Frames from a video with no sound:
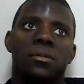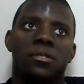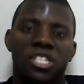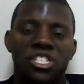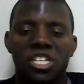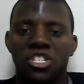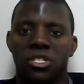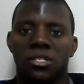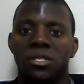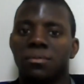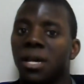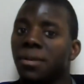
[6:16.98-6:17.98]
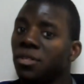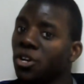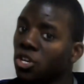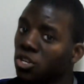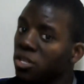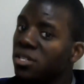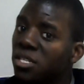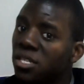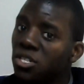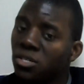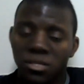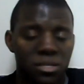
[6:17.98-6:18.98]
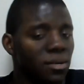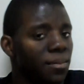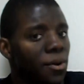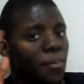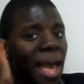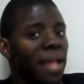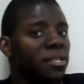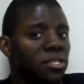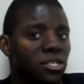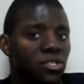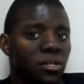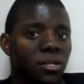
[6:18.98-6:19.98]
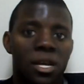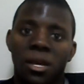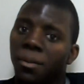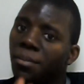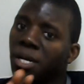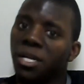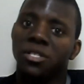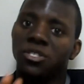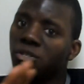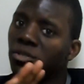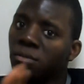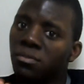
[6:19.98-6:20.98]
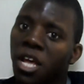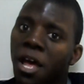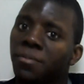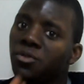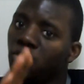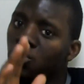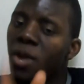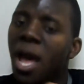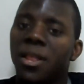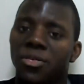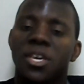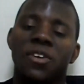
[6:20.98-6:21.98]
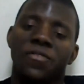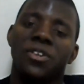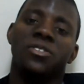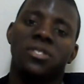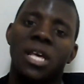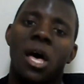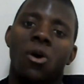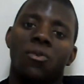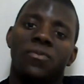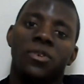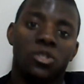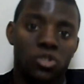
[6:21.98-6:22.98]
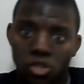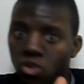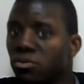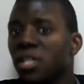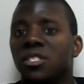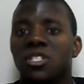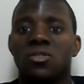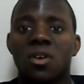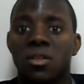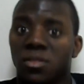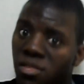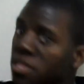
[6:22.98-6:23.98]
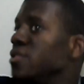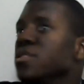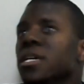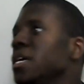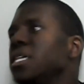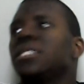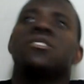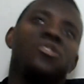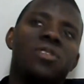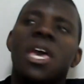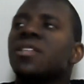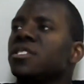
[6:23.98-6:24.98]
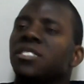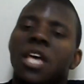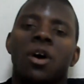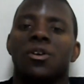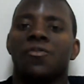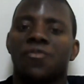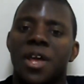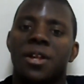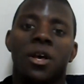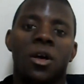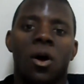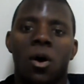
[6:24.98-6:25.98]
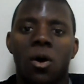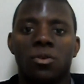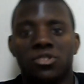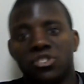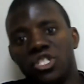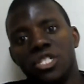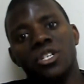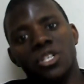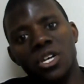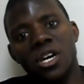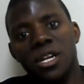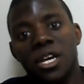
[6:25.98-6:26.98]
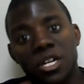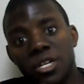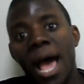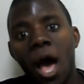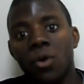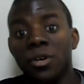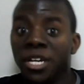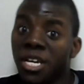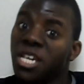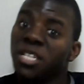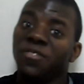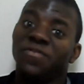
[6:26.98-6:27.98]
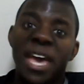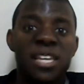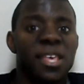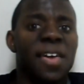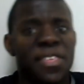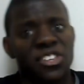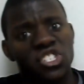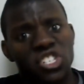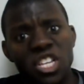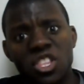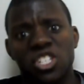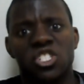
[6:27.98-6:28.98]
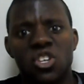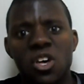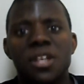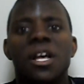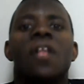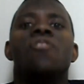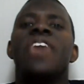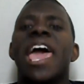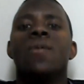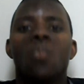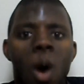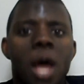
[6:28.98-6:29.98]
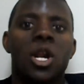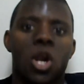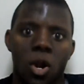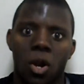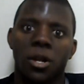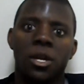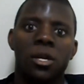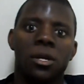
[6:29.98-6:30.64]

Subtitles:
decisions. Sometimes they're good decisions and some they're bad decisions. Because you got to think for yourself. Do you like this girl? You can't just tell your friend, oh, does she look good? No! Because if they say that she looks good, they want her.